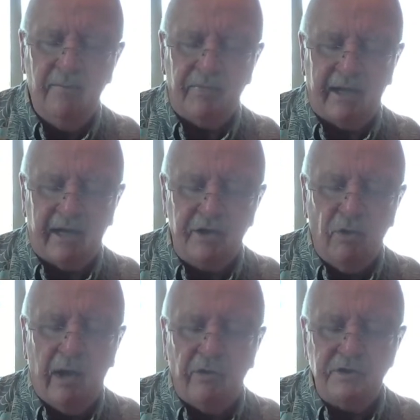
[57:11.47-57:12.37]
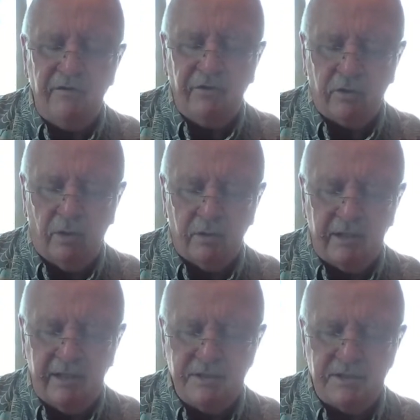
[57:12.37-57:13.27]
And I know how difficult
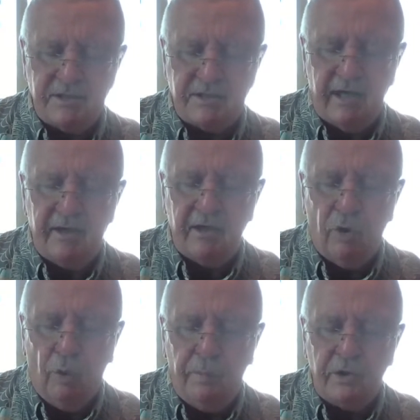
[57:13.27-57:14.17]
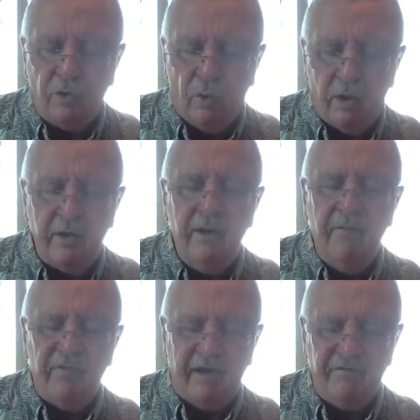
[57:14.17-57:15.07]
it is to stand in open court
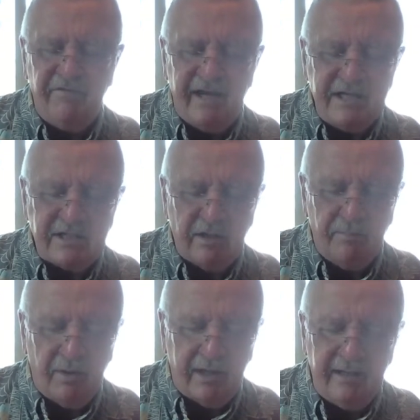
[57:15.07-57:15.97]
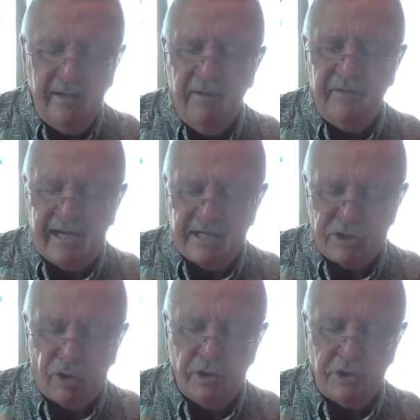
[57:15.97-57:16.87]
and face somebody that has
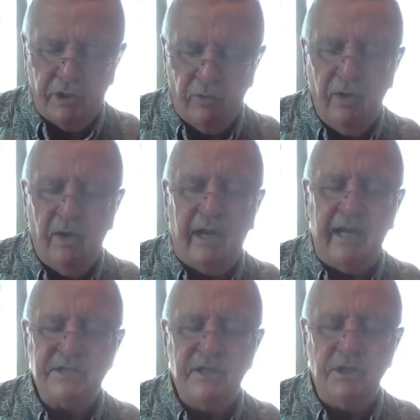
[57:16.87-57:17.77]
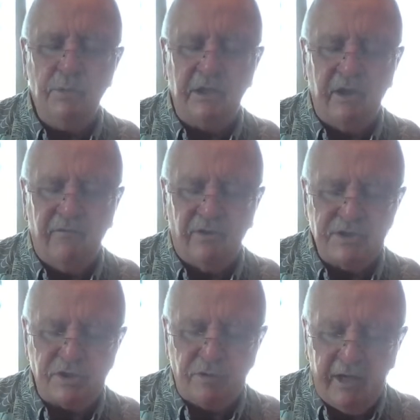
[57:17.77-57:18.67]
hurt you. I ask that you would give her
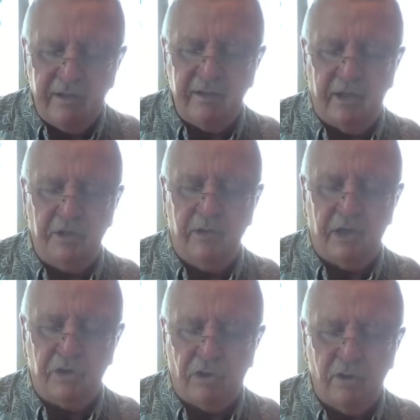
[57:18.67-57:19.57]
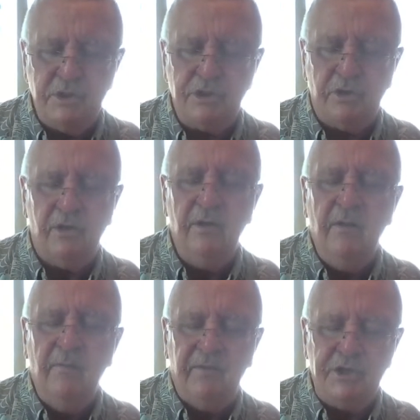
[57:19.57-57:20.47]
strength, that you would encourage her,
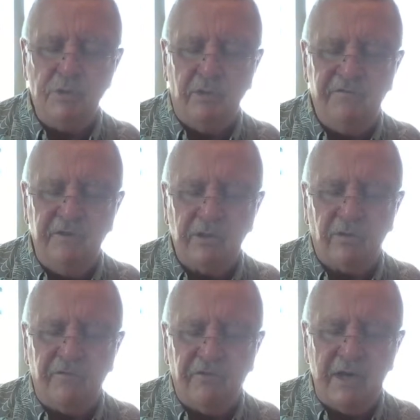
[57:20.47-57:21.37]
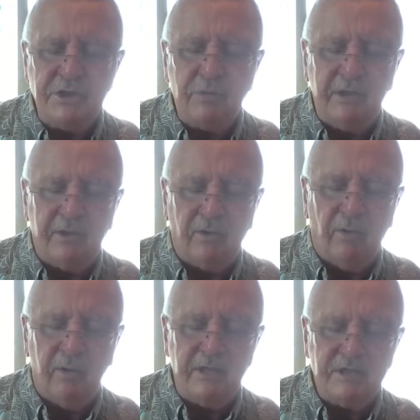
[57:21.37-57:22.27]
that you would fill her afresh with your
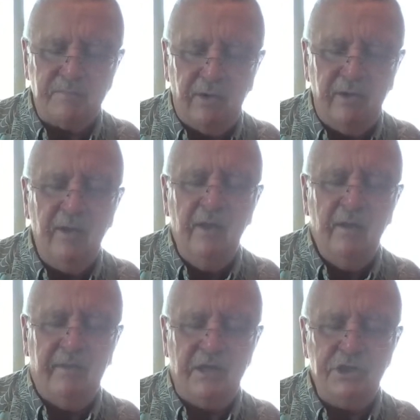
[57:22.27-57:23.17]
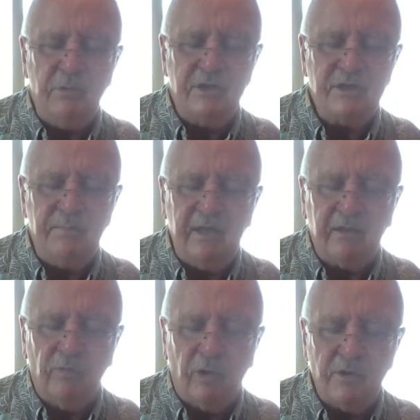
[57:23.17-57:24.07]
Holy Spirit, that she would speak
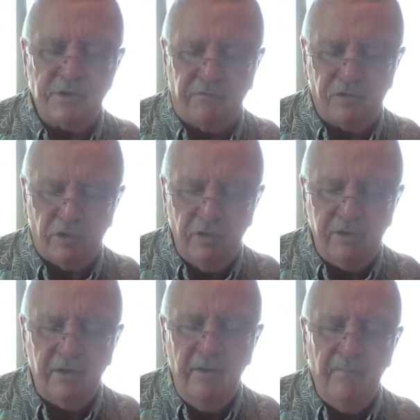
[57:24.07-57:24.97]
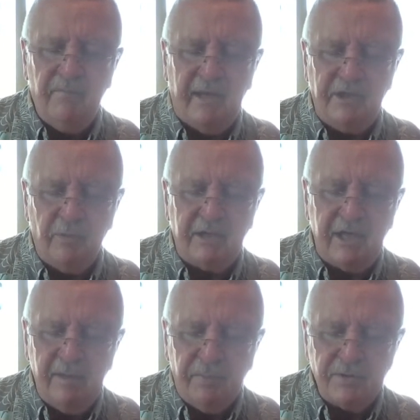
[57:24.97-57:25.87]
the words of truth, that you would
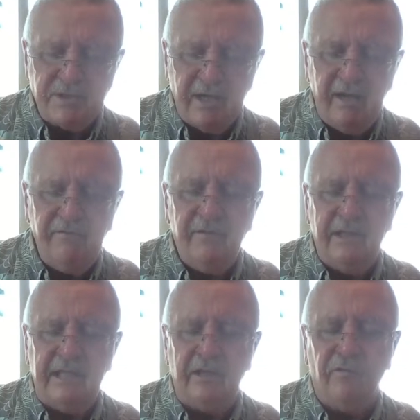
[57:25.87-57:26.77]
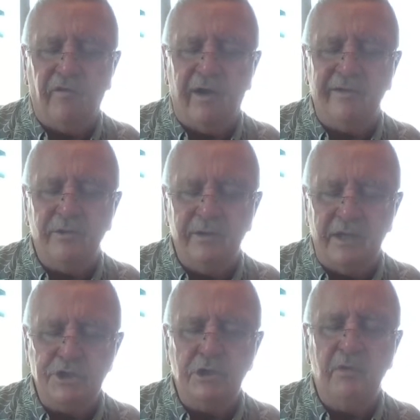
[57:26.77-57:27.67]
keep her safe, and then, Father,
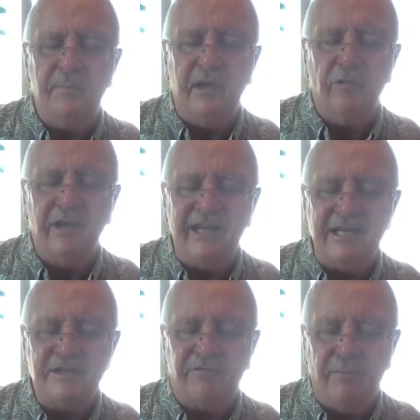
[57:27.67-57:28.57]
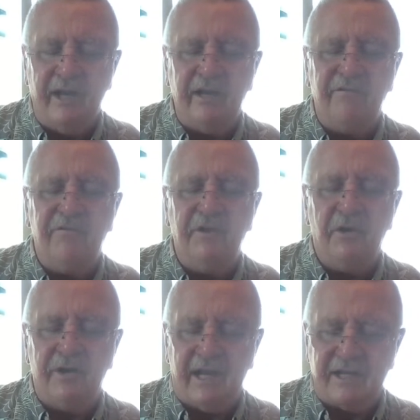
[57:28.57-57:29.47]
that she would be released from any
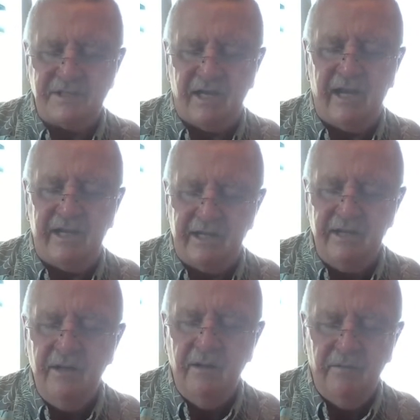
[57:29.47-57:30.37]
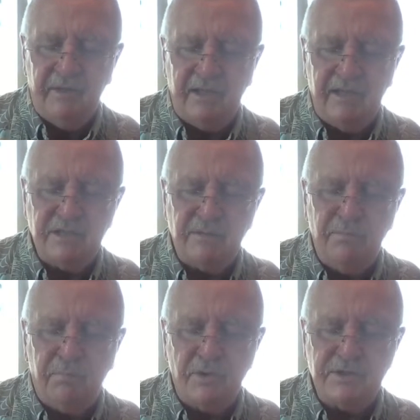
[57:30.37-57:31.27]
fear and anxiety that this
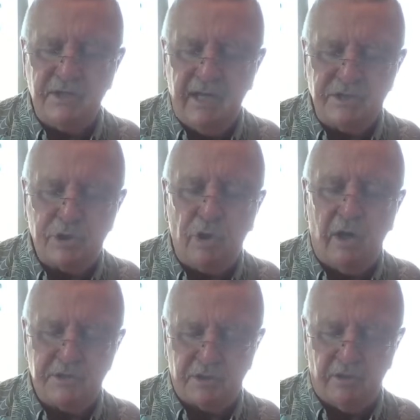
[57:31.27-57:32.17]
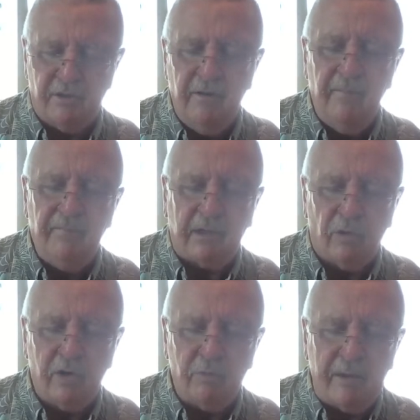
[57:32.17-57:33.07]
person has caused her.
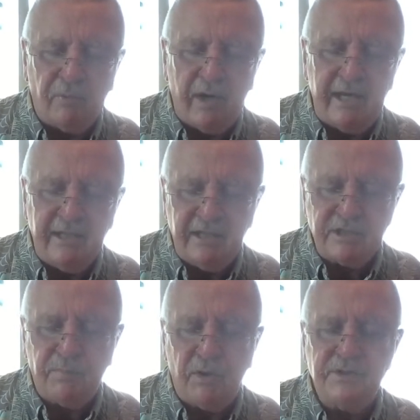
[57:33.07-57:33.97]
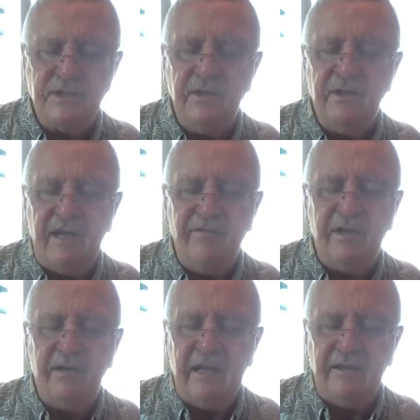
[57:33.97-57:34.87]
Lord, we pray that this person,
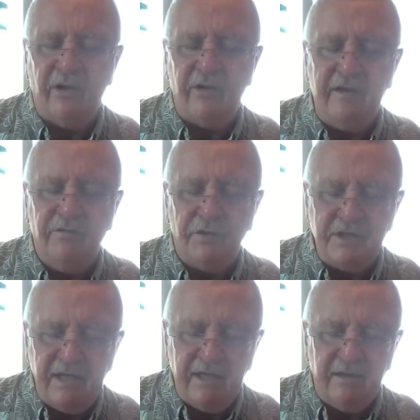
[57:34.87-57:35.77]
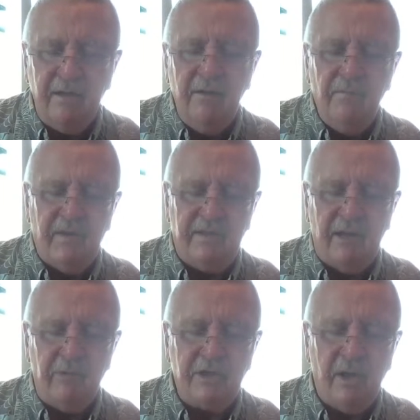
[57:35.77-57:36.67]
even in their evil deed, that they
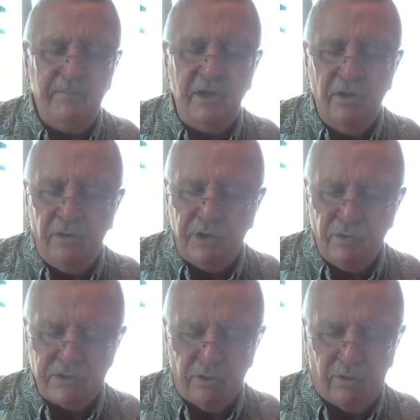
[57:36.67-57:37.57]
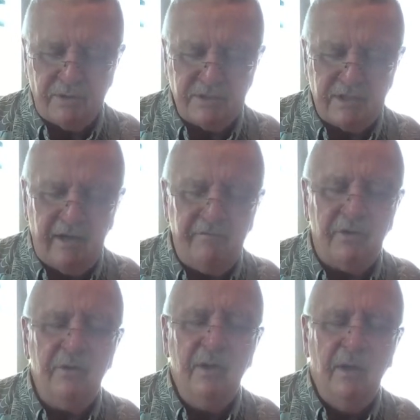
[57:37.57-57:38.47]
would come to know you as Lord and
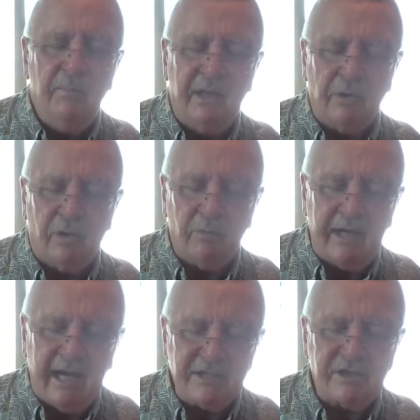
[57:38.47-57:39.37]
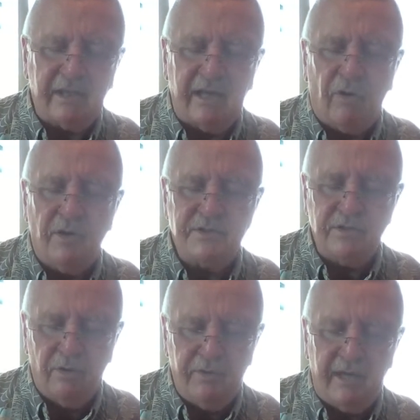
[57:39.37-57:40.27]
Savior. But Lord, we ask that
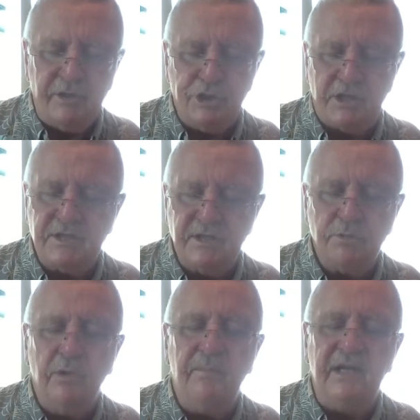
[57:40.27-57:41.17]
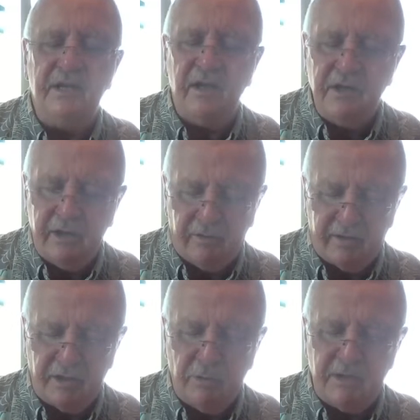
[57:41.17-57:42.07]
also that justice would be done here,
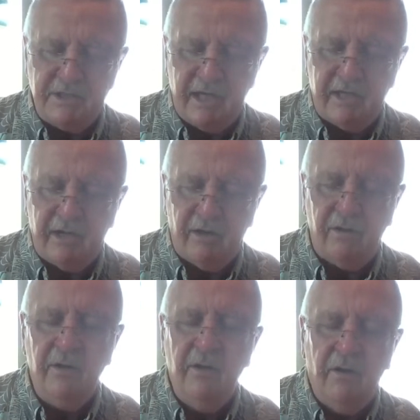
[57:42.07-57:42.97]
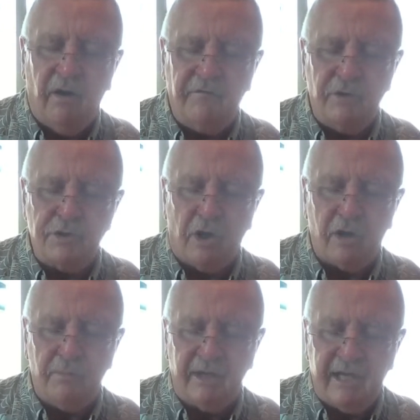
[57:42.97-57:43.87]
that you would take care of your
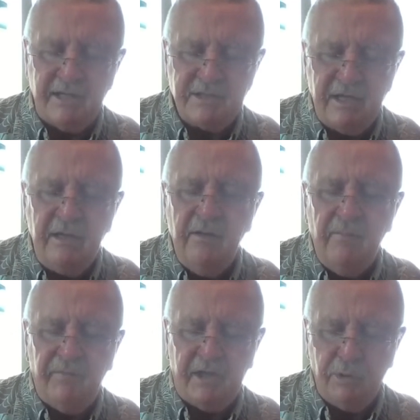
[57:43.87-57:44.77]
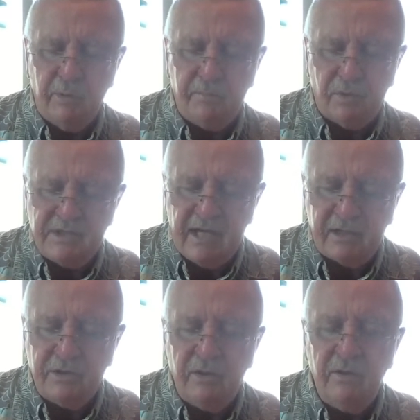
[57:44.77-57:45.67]
daughter Mackenzie, that you would
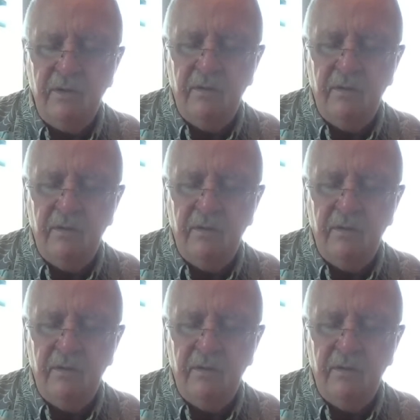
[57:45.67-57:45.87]
protect her.